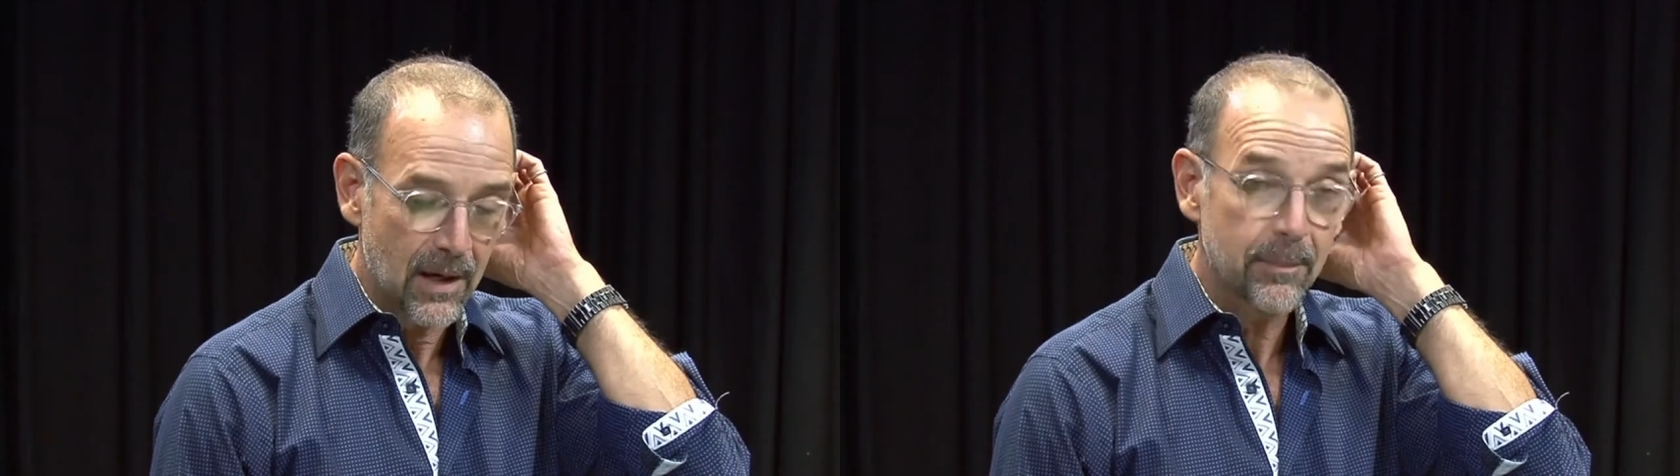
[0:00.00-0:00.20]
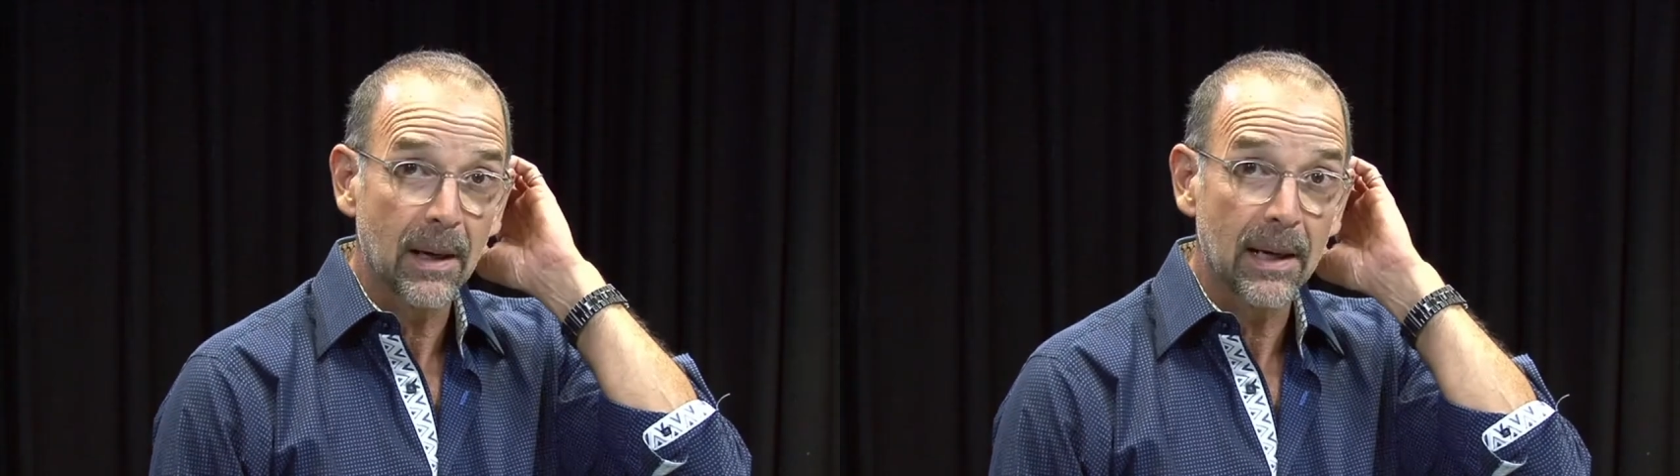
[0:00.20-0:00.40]

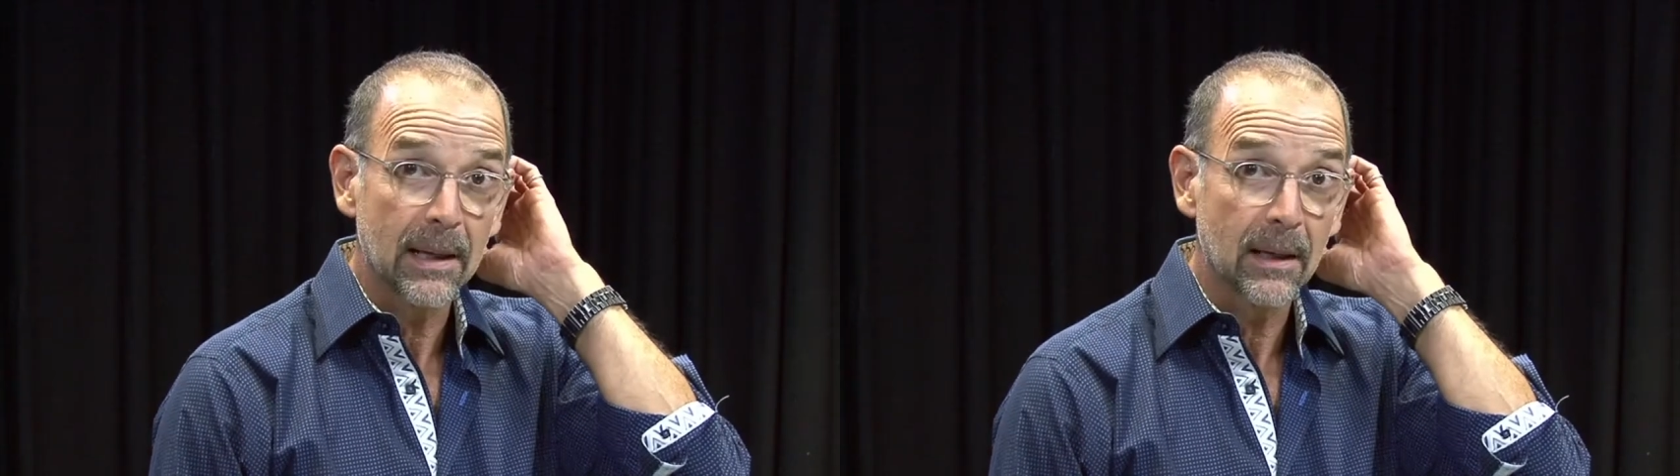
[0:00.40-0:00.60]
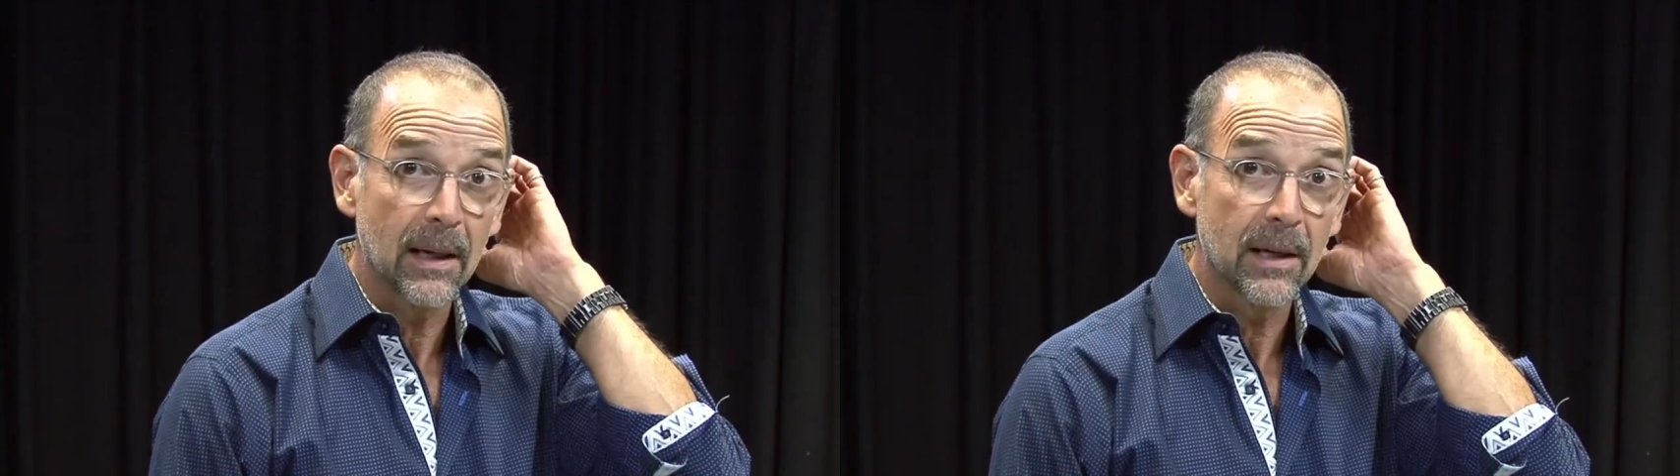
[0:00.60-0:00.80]
on
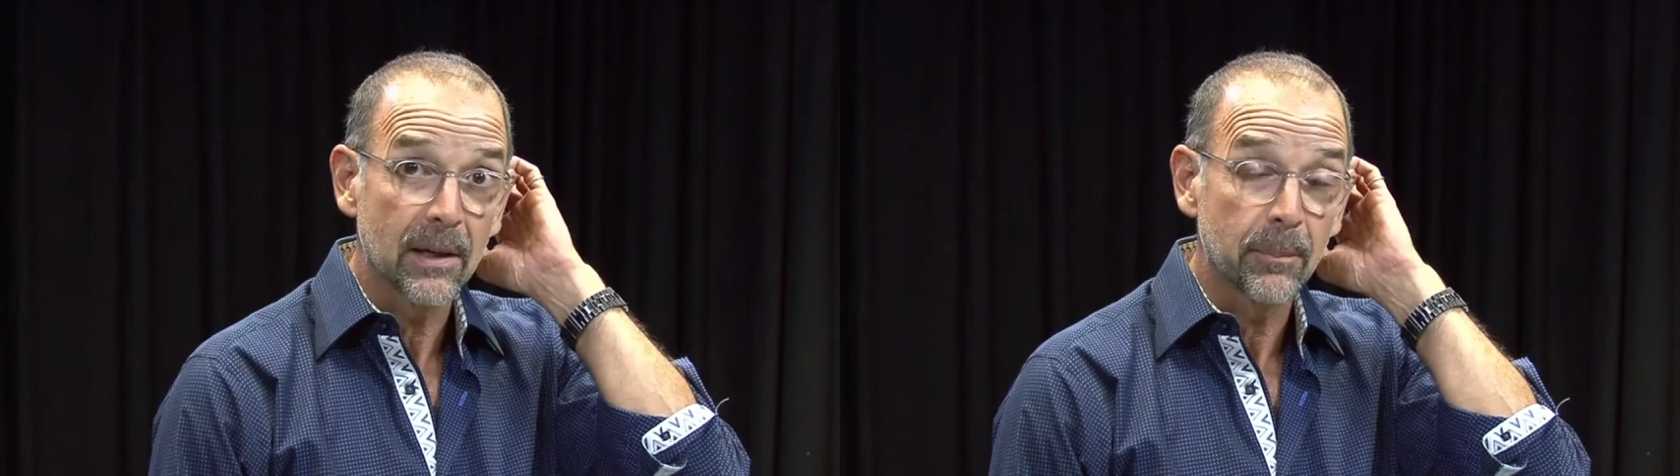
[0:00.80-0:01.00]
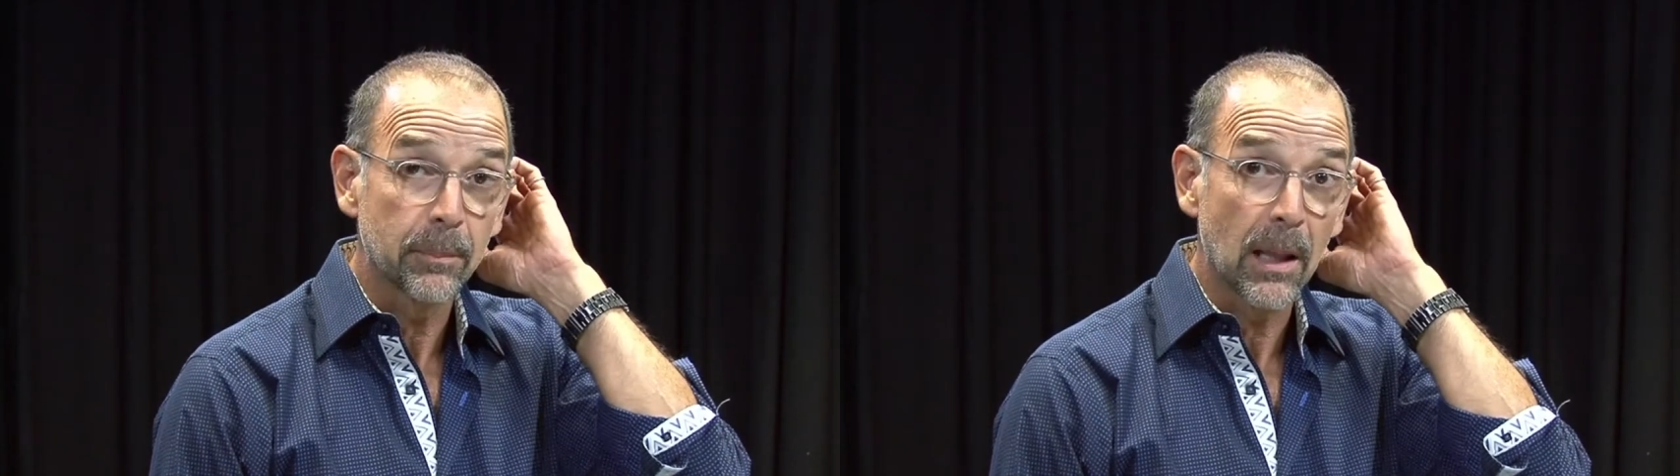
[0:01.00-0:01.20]
my
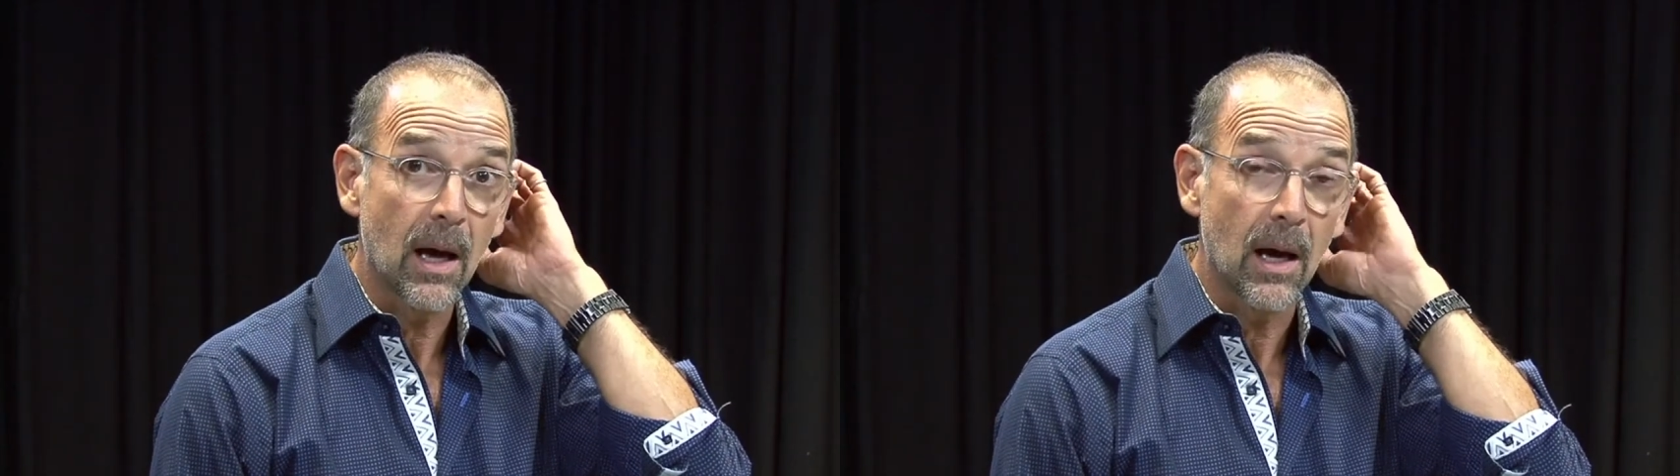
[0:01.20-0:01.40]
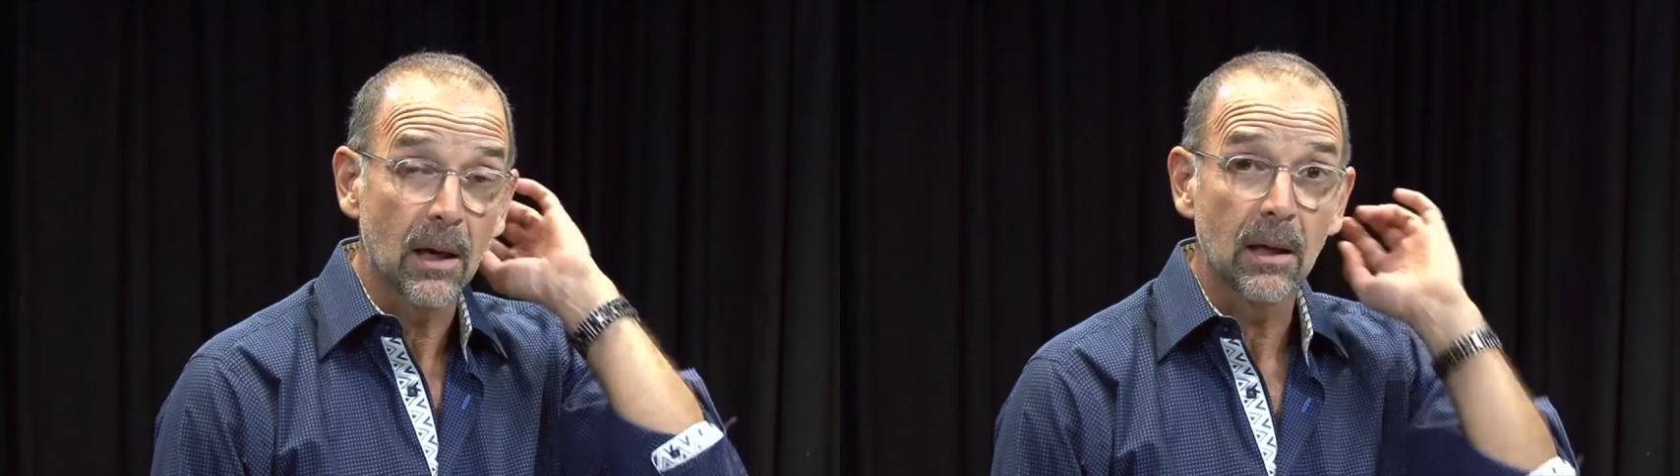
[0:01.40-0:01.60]
uh,
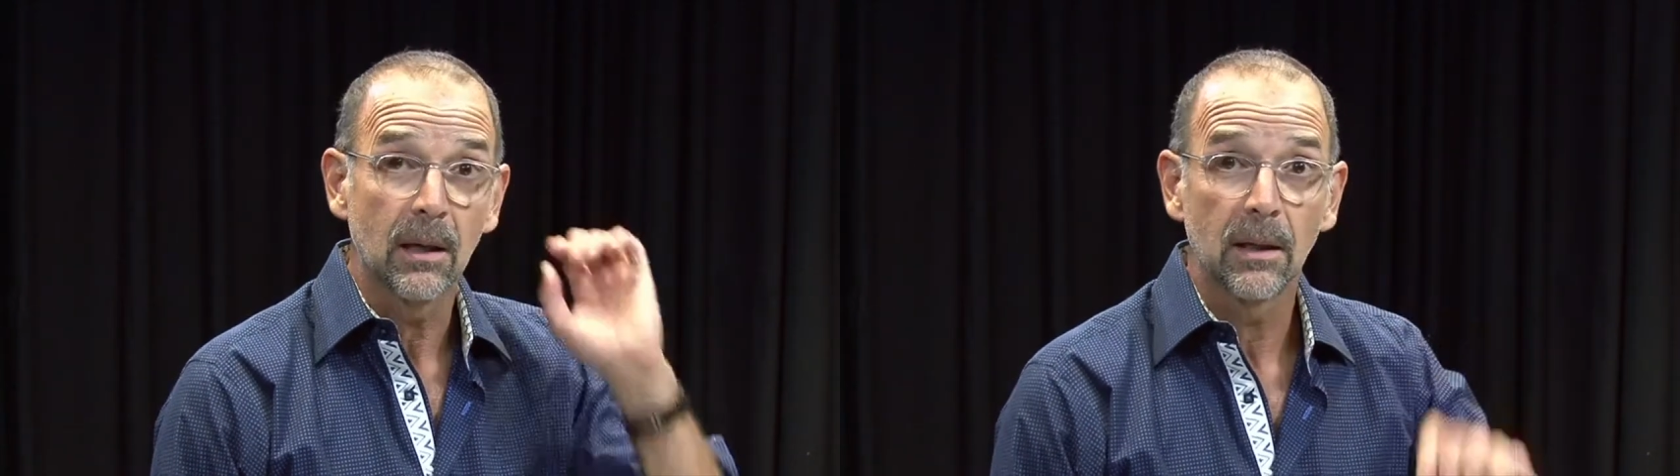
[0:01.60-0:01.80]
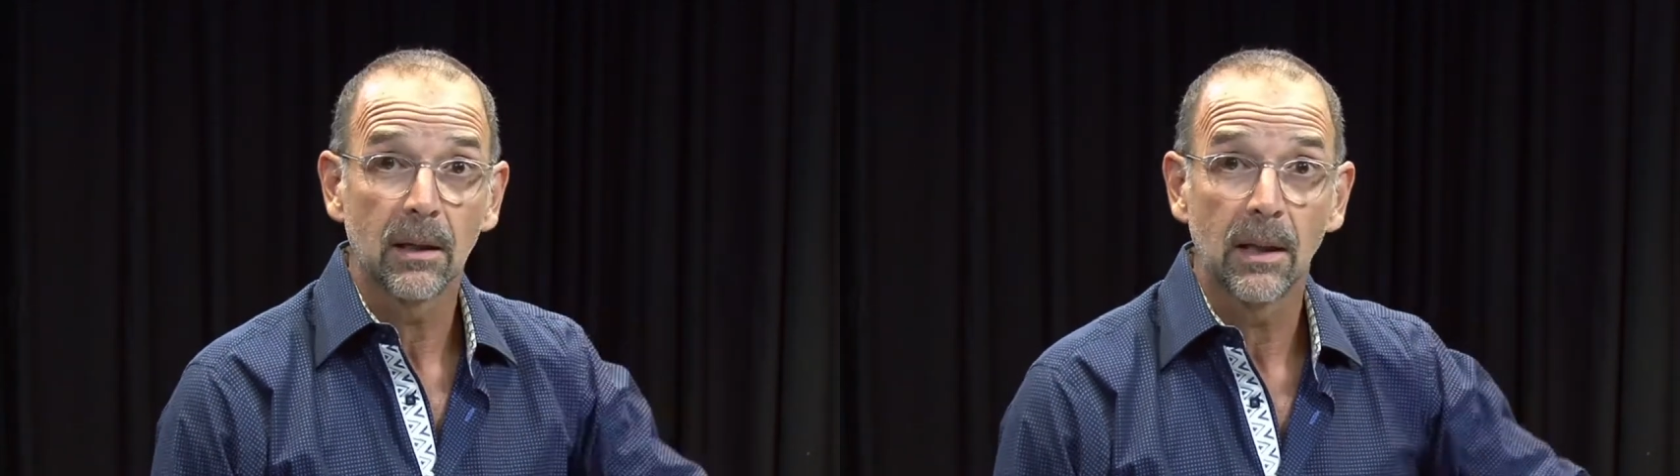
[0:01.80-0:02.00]
blog,